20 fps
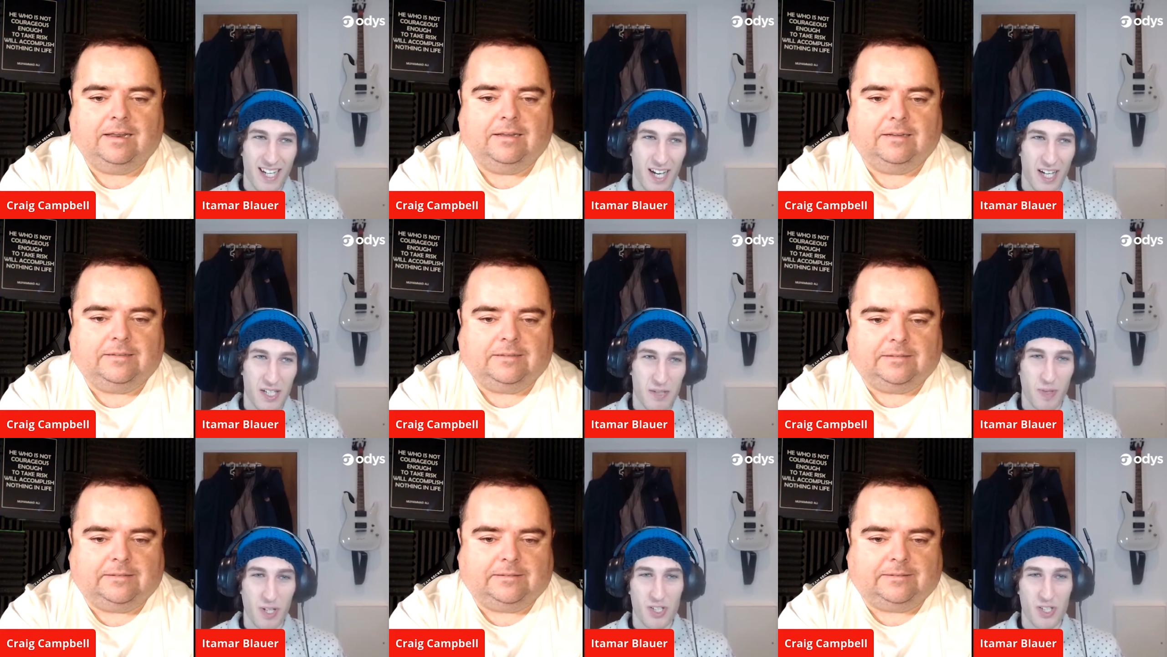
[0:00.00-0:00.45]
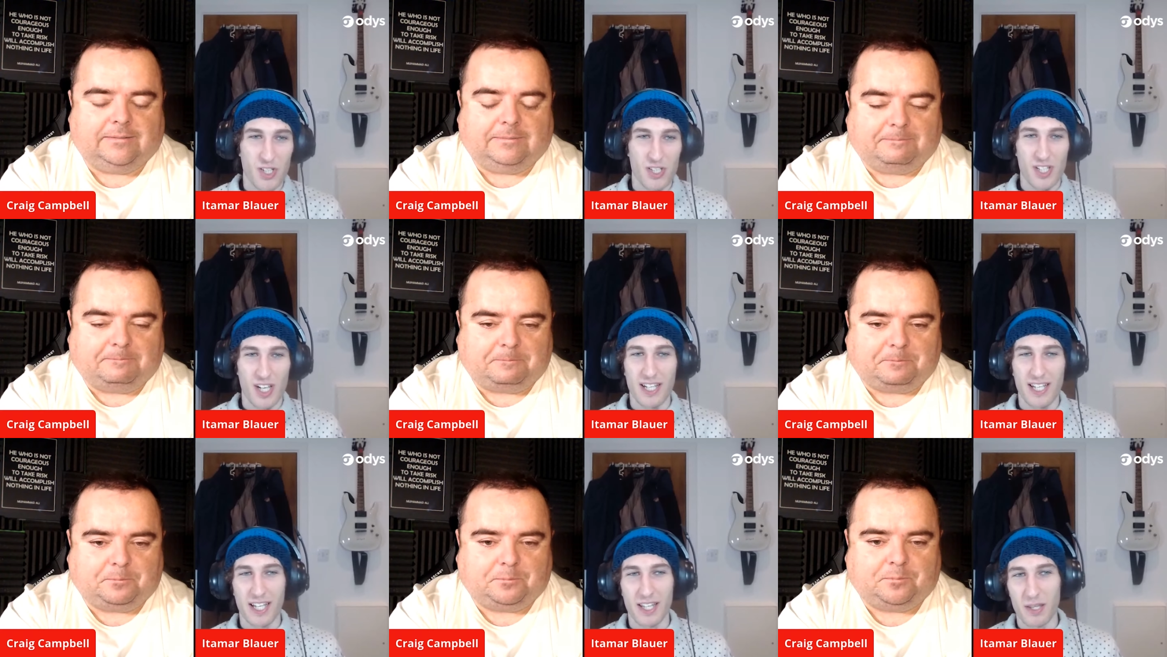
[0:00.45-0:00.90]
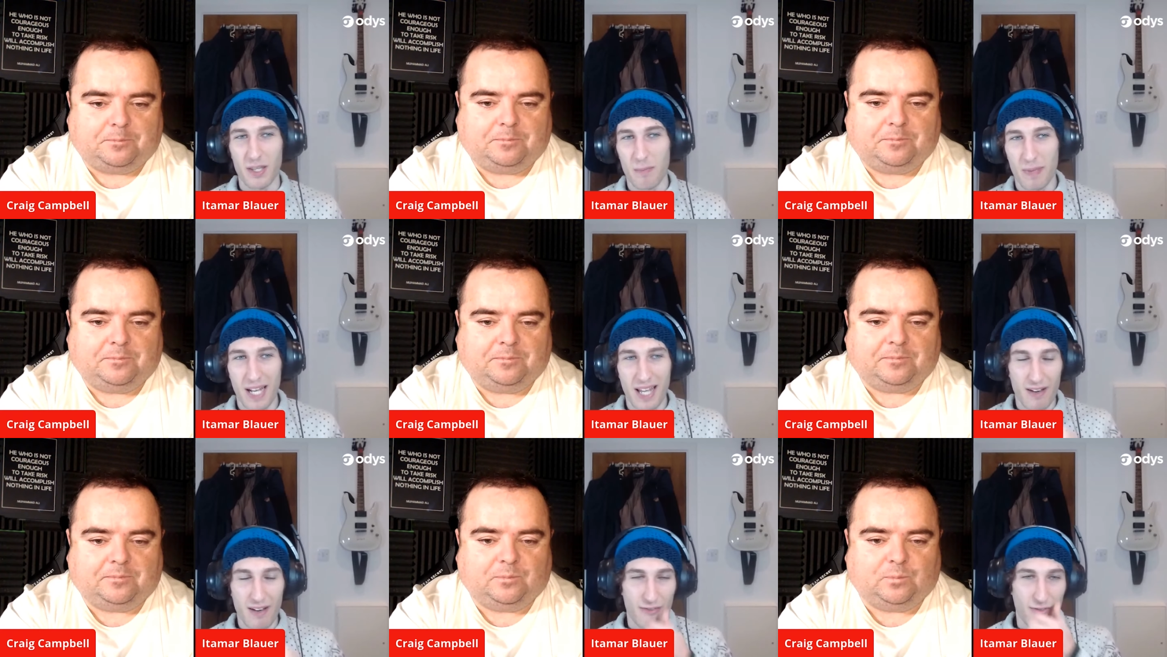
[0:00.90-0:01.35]
Speaker 1: as much as I get the
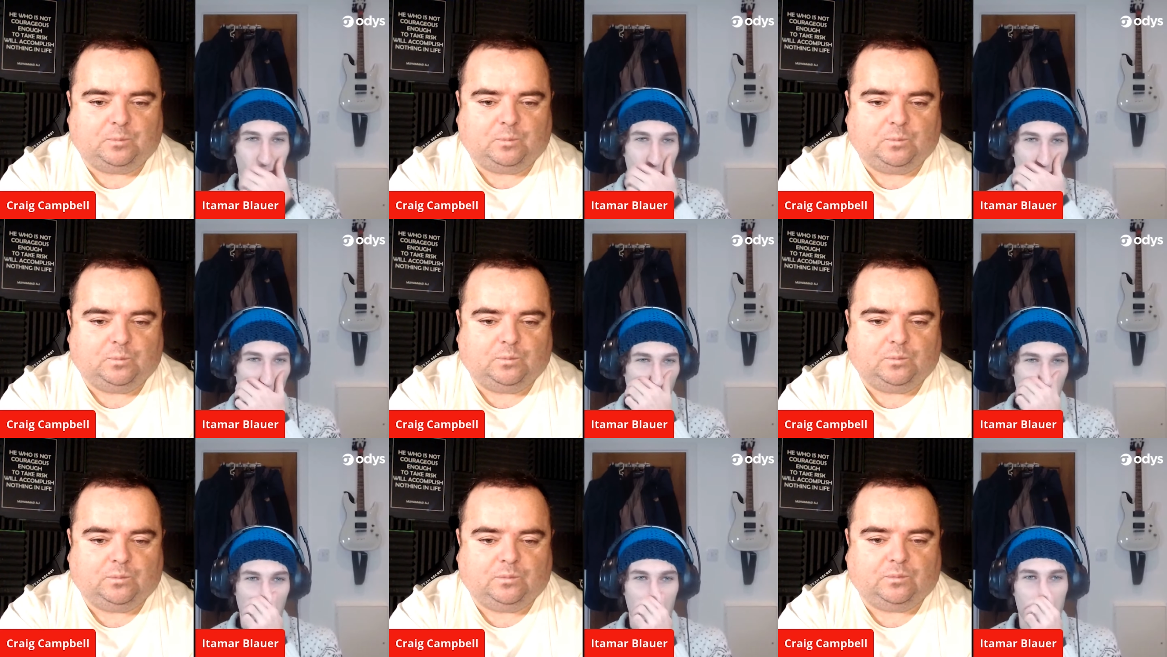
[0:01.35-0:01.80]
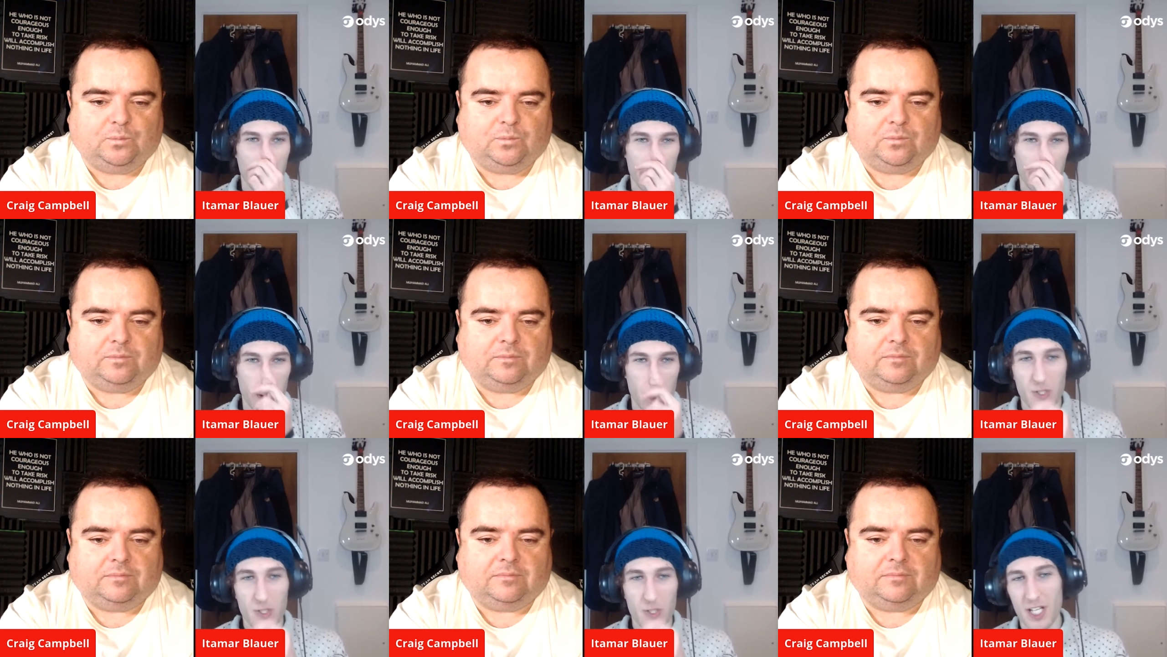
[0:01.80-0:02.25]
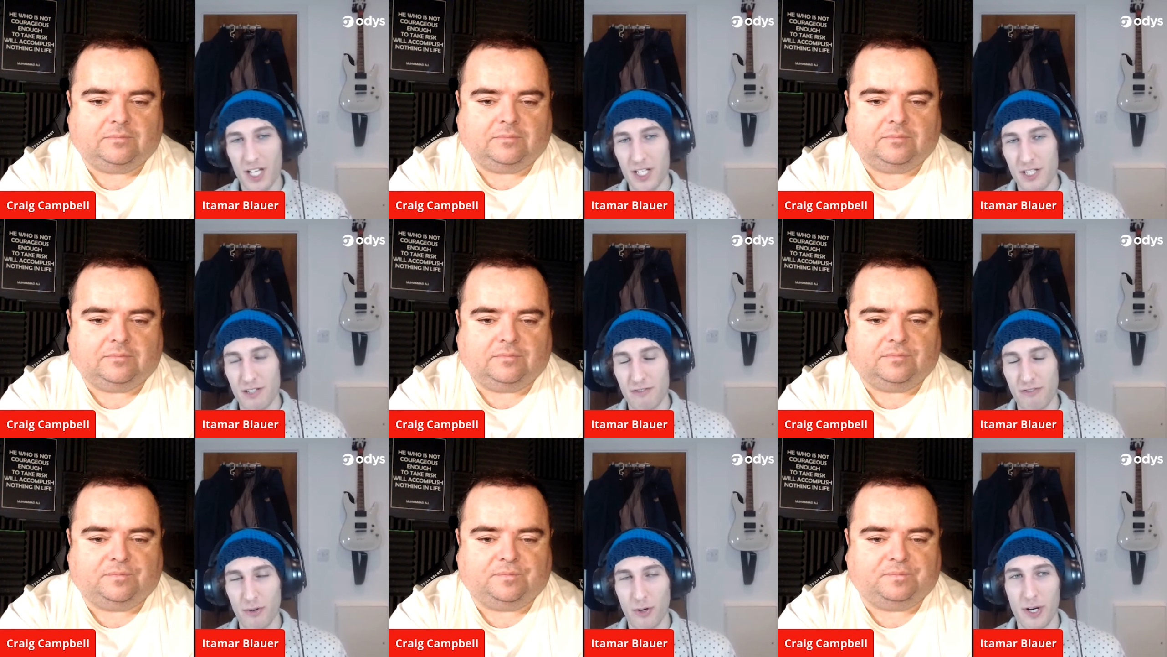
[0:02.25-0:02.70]
platform, I get the use
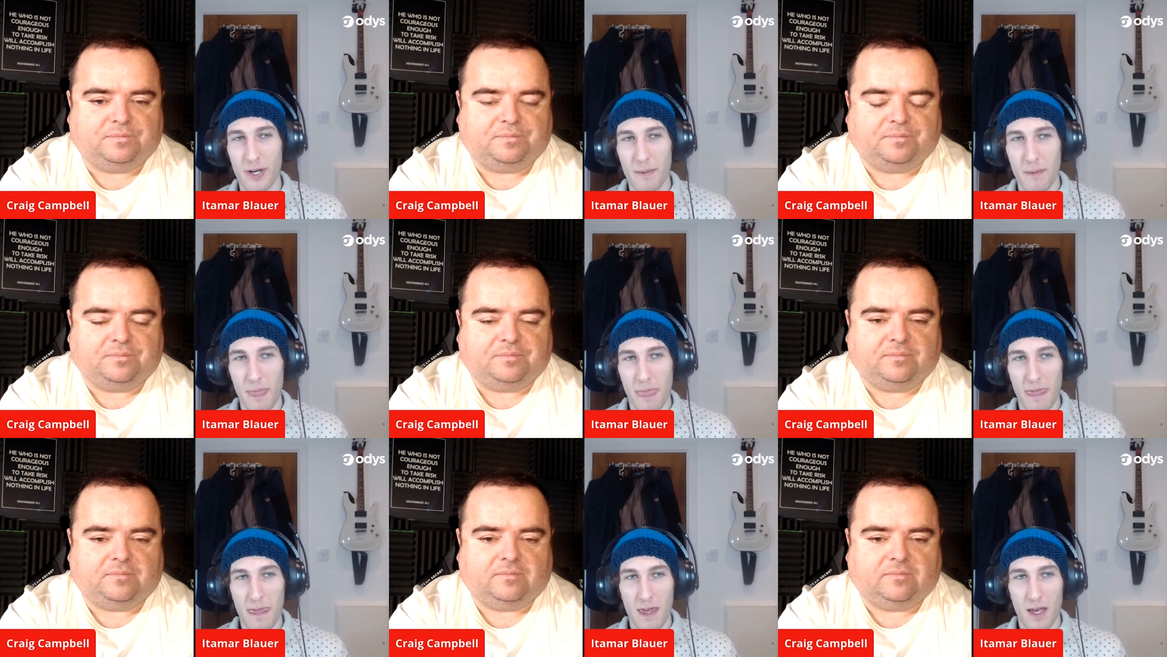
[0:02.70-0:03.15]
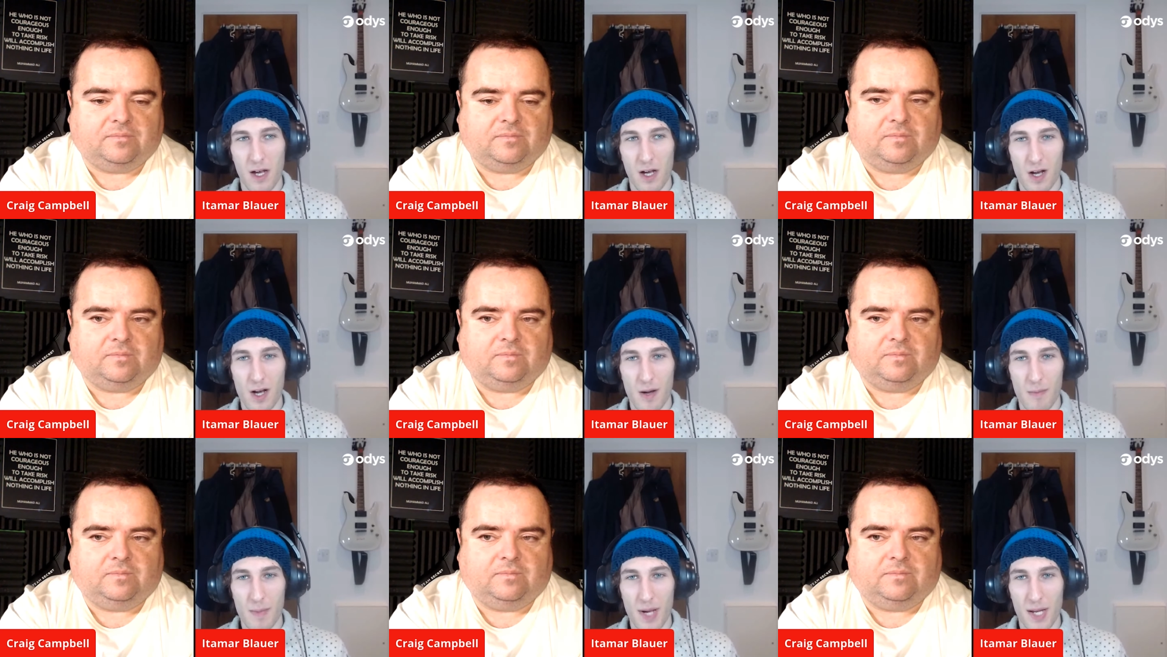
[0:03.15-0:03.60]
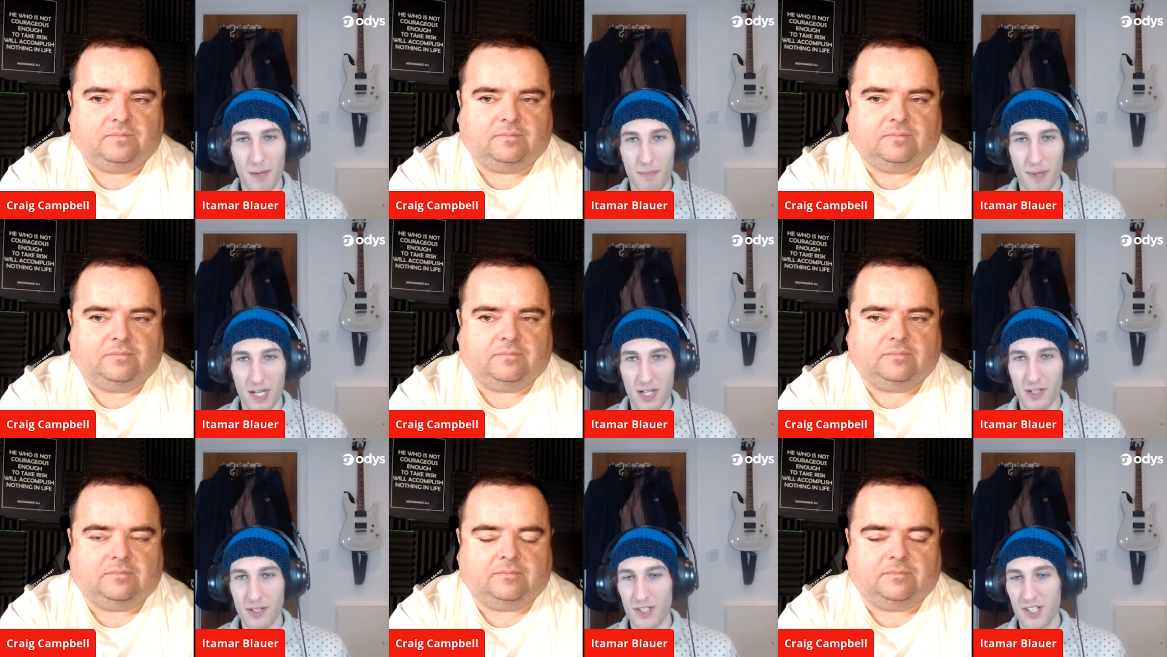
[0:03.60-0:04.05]
case for it, um, and
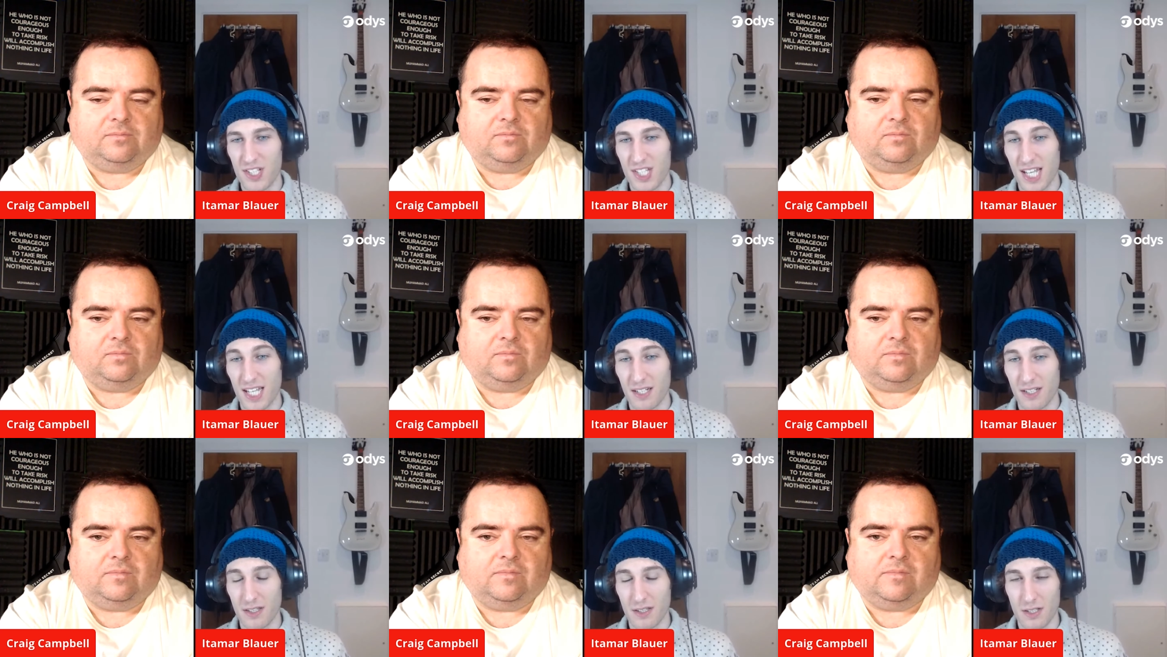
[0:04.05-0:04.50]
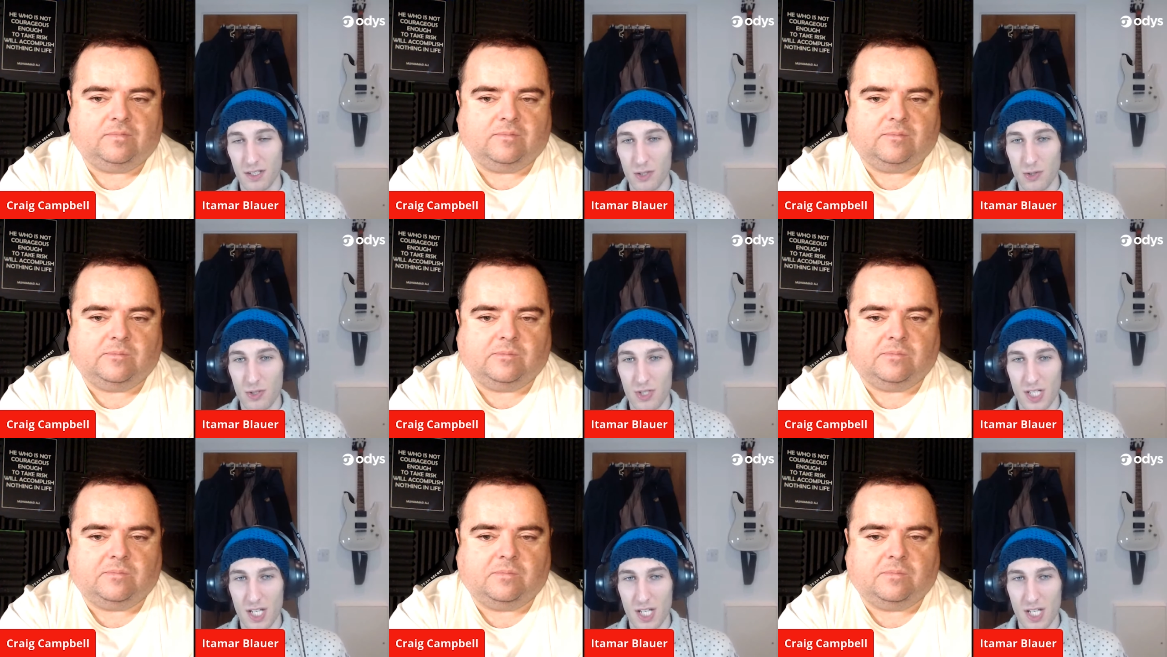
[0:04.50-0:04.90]
by understanding the use